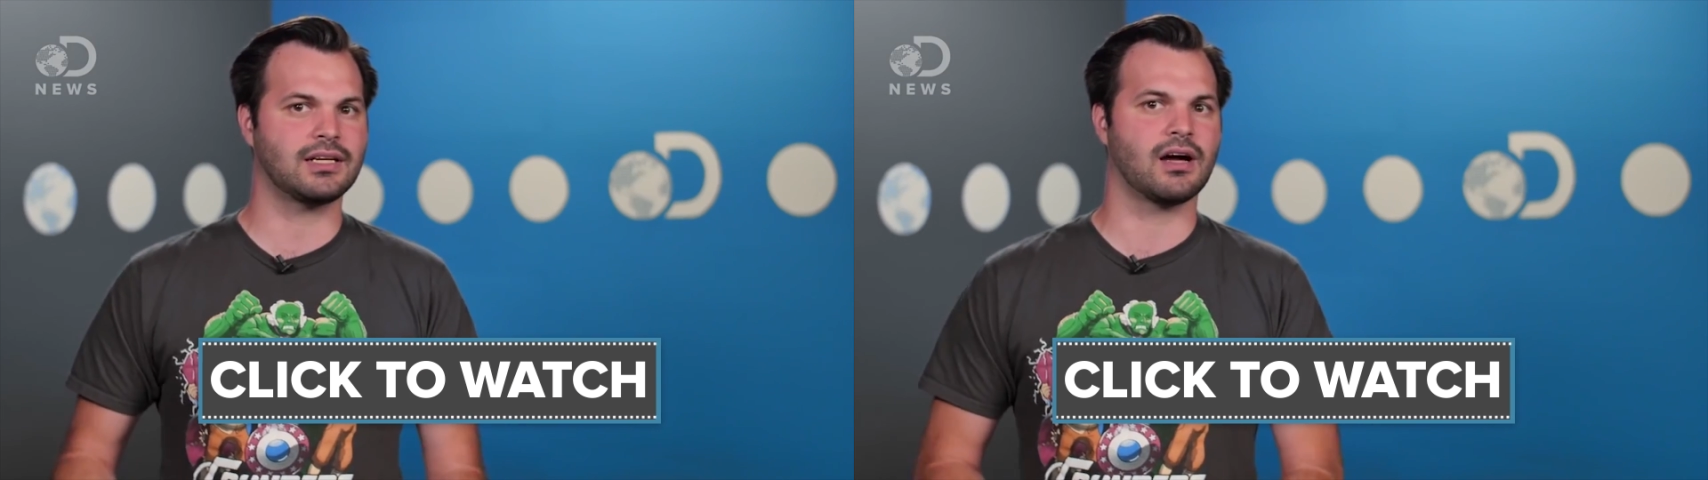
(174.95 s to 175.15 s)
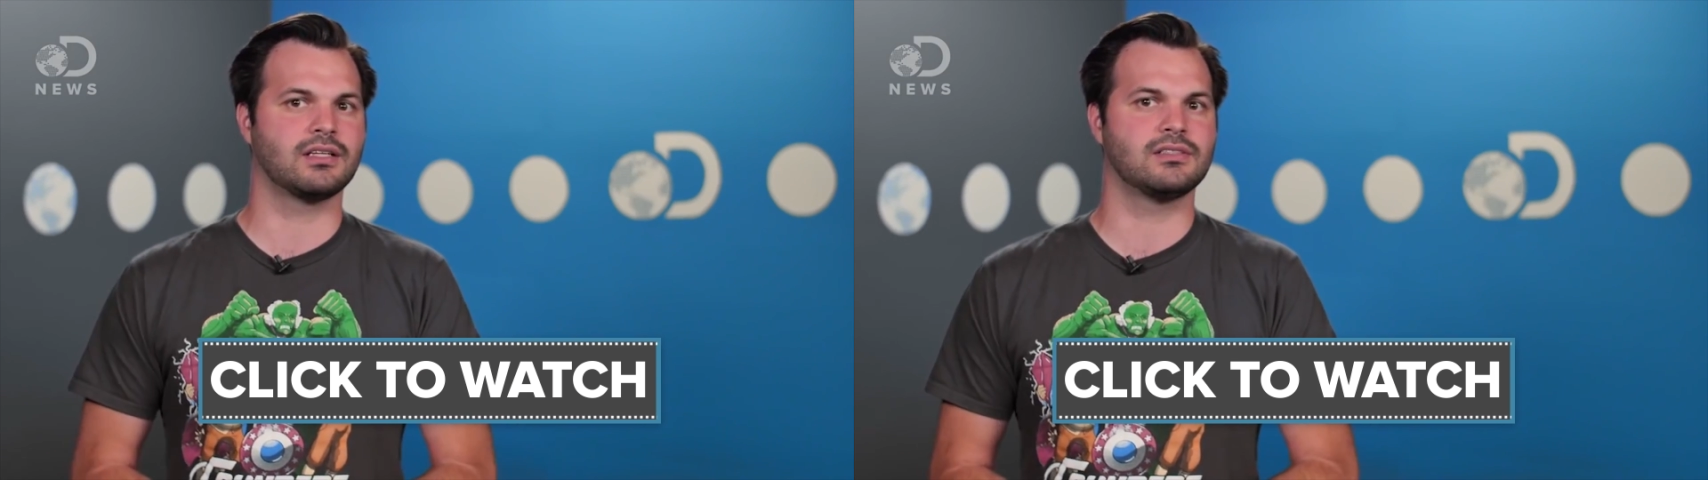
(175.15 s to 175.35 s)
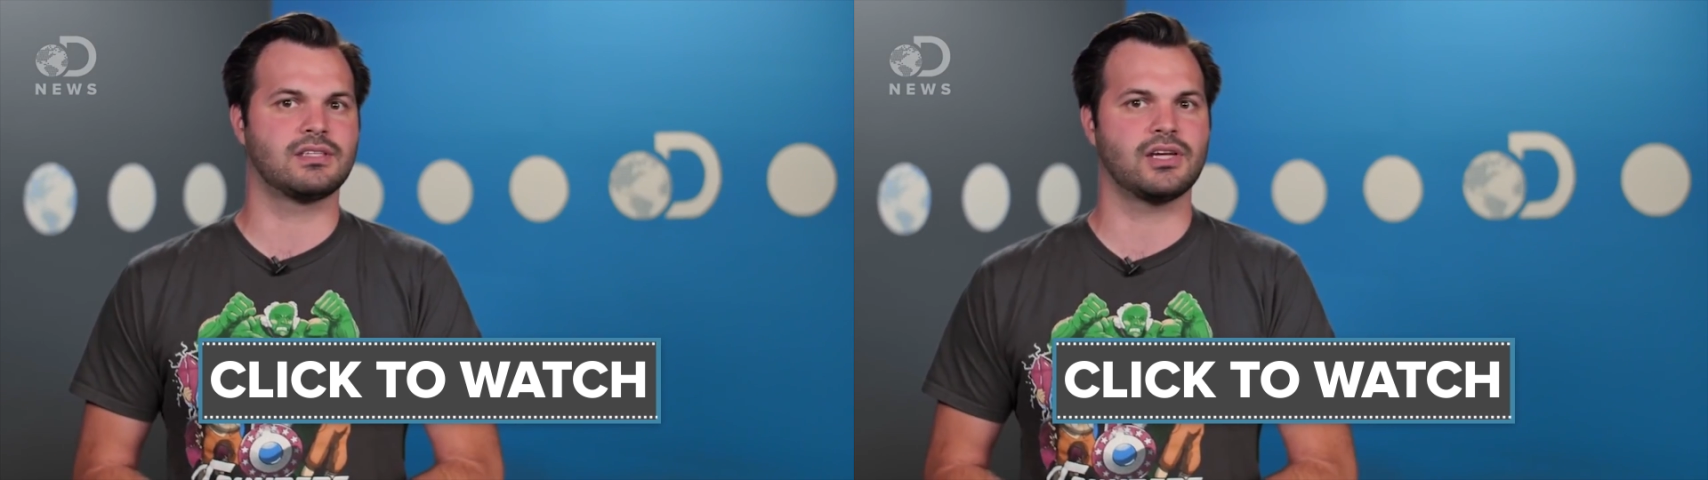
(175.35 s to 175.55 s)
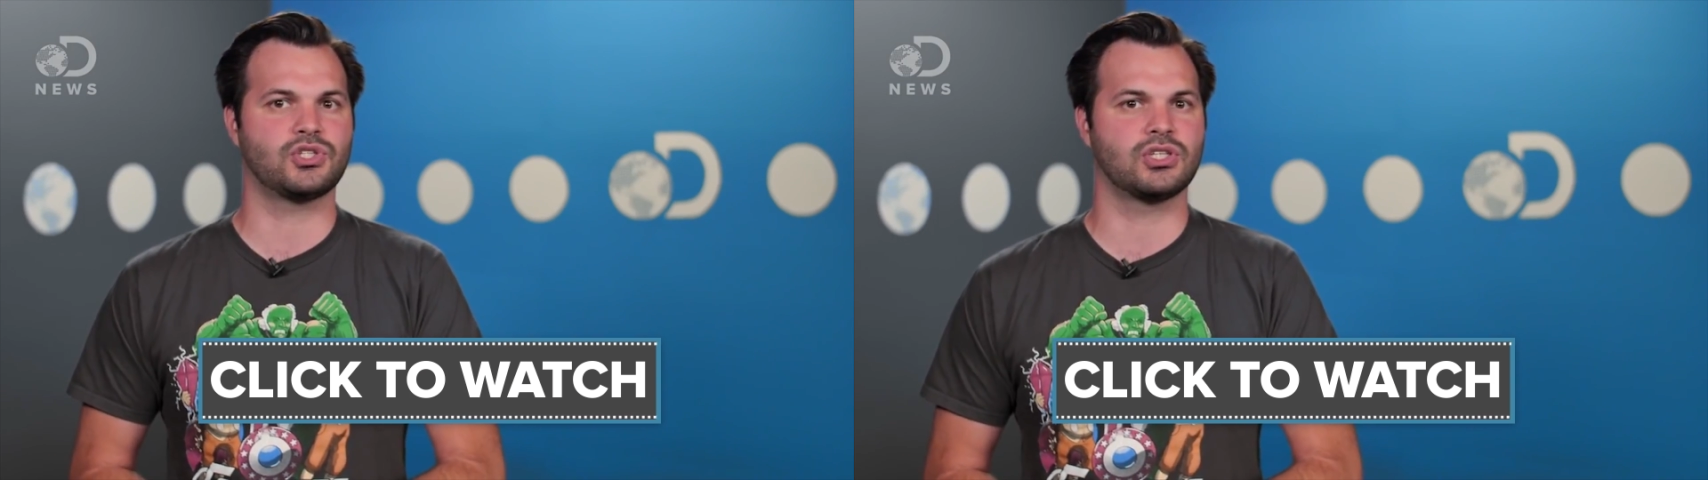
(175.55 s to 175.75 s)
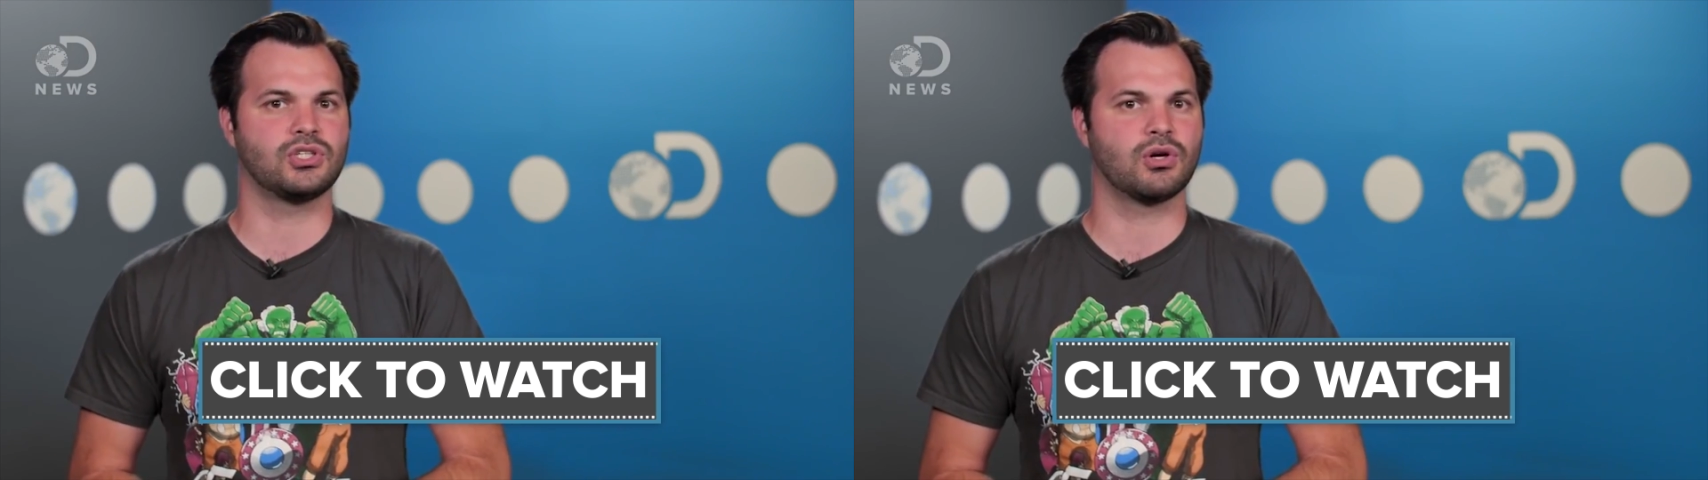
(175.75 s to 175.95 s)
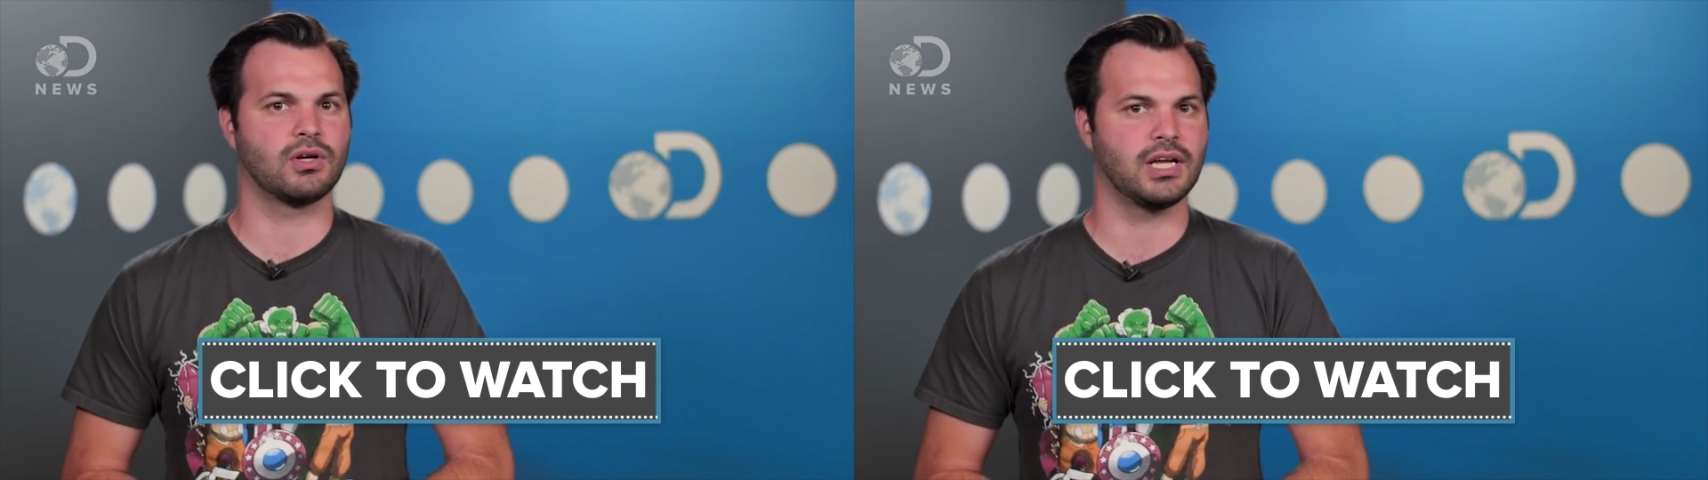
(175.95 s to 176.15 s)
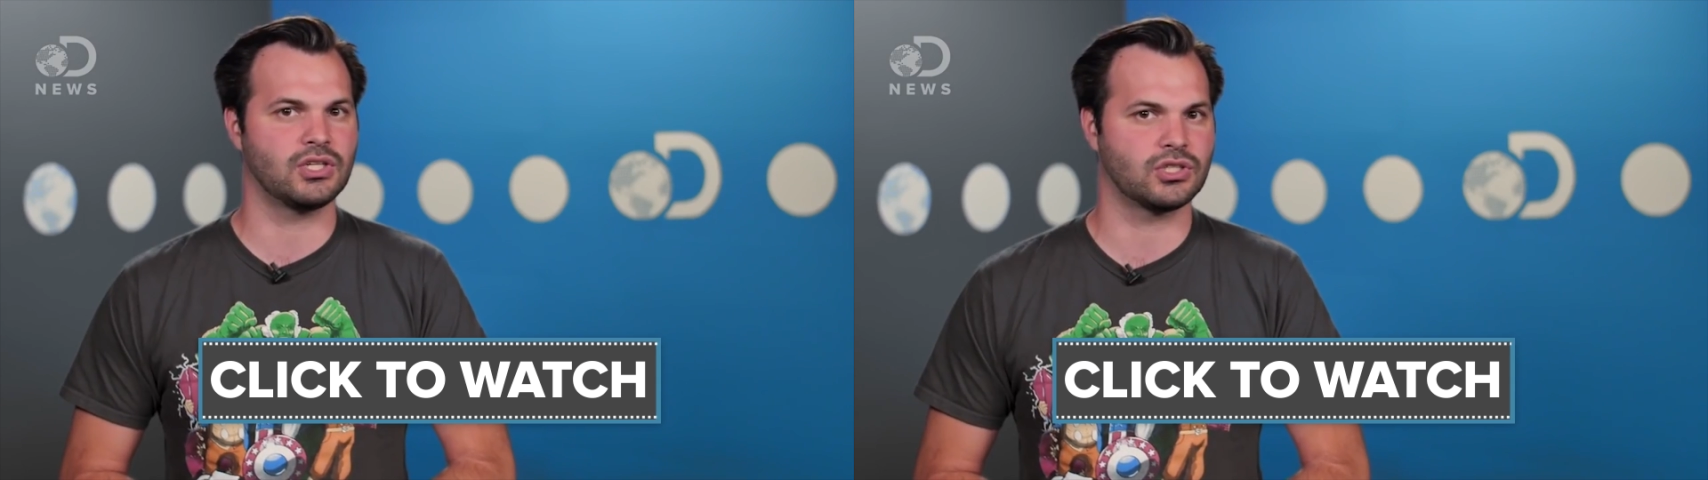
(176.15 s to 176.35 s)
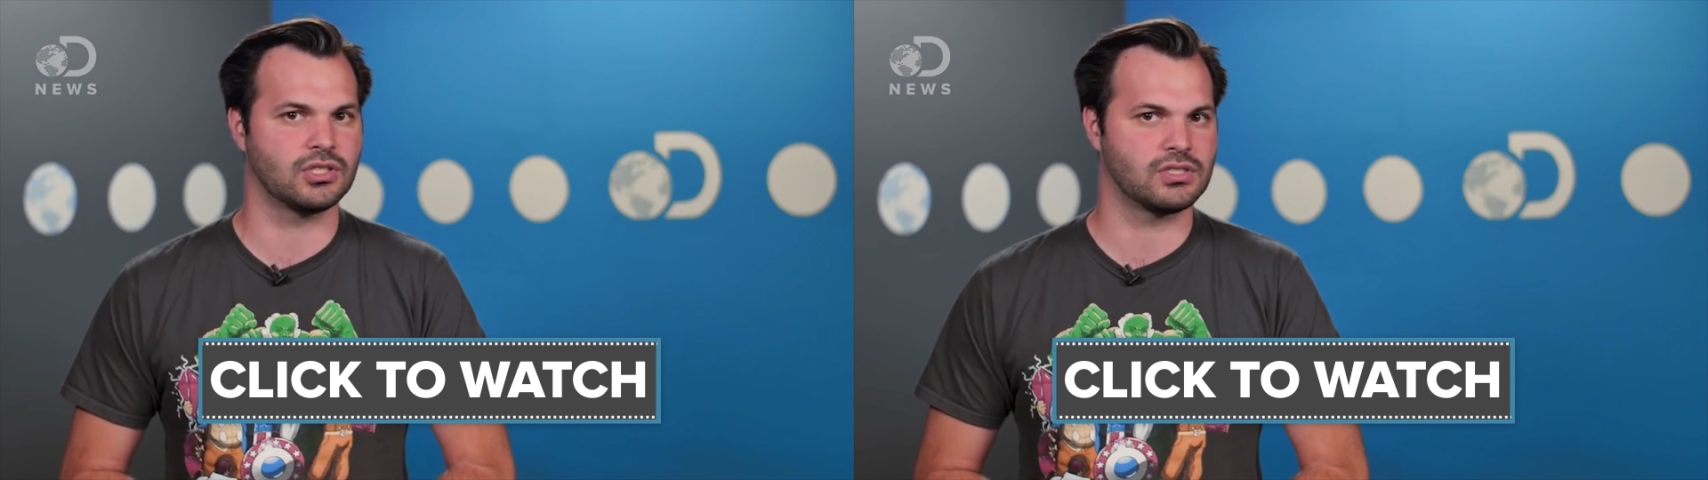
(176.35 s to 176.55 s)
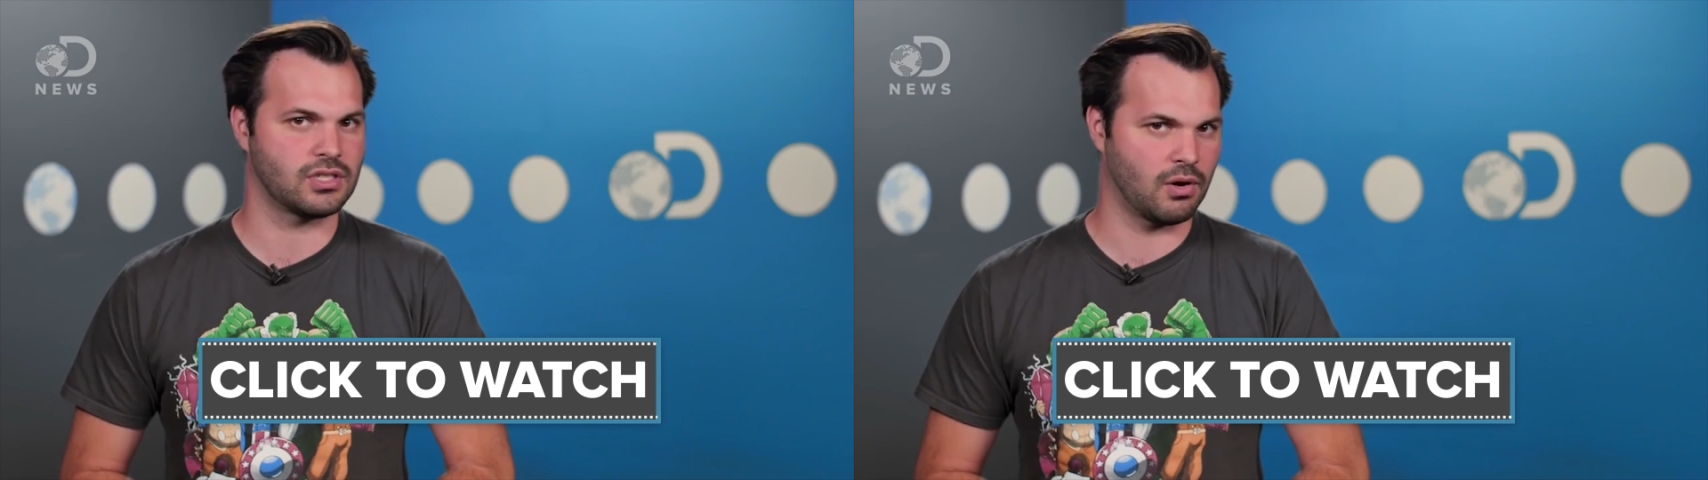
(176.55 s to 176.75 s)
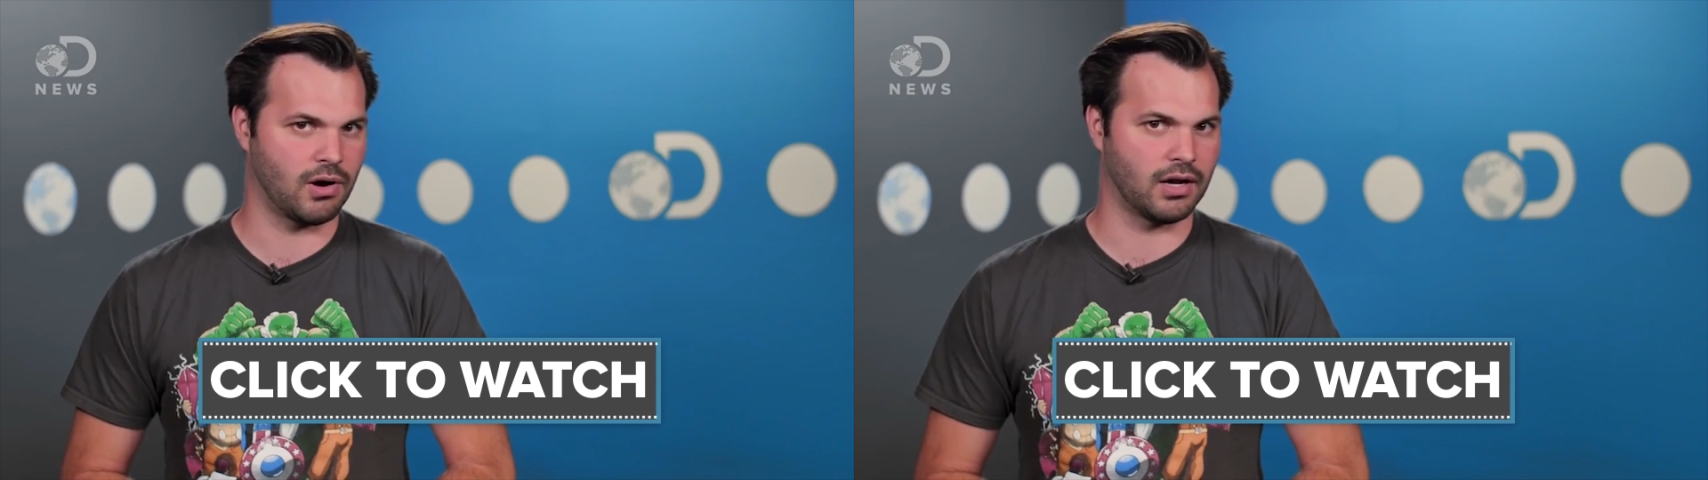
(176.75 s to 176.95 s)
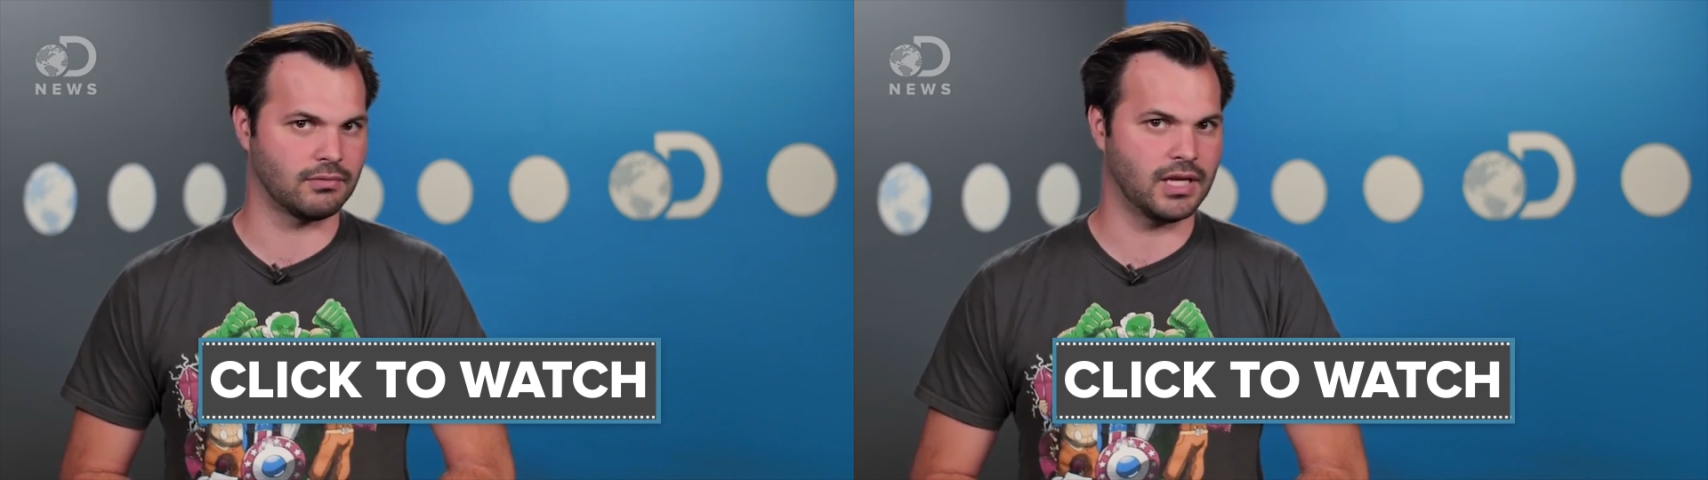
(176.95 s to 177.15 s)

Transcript: condensation, urination, and so on.